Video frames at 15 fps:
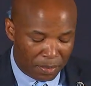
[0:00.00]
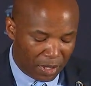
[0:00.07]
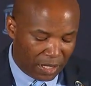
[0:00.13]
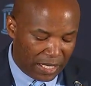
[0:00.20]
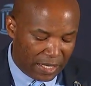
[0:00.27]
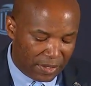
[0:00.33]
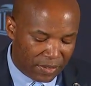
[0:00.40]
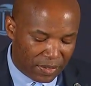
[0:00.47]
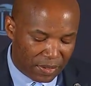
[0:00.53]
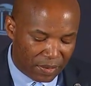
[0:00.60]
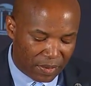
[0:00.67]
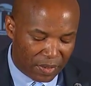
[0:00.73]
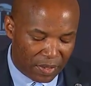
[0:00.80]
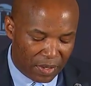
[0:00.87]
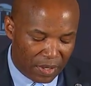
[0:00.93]
Hill Police,
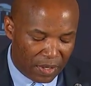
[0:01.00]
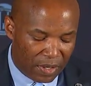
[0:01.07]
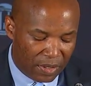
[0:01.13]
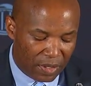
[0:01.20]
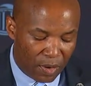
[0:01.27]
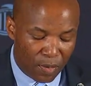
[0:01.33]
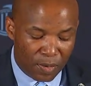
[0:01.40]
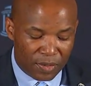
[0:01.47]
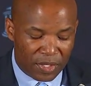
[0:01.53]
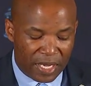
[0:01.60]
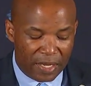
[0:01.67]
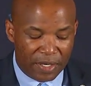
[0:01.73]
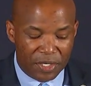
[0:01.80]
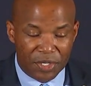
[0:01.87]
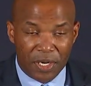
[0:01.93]
the
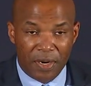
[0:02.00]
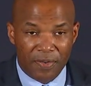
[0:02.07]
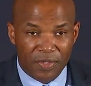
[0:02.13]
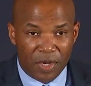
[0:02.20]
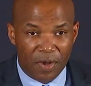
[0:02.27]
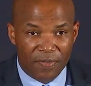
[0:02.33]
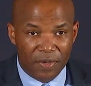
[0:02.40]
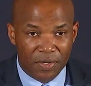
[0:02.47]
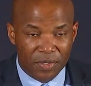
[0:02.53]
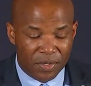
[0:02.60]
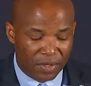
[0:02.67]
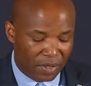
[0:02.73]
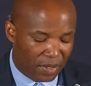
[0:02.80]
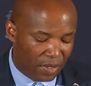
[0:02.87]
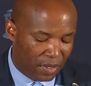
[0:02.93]
Orange County Sheriff's
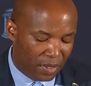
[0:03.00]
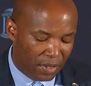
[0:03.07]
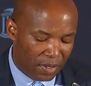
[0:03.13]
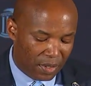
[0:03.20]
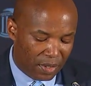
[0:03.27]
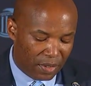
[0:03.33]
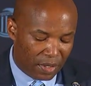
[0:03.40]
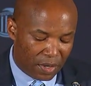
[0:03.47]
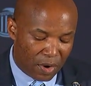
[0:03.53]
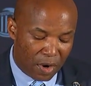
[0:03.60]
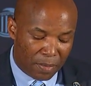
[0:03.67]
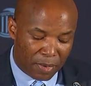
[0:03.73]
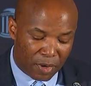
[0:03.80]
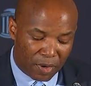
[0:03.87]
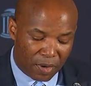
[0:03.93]
Office, the
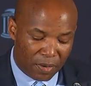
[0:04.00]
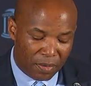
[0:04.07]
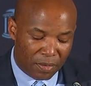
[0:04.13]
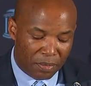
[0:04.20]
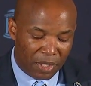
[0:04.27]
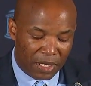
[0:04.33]
Carrboro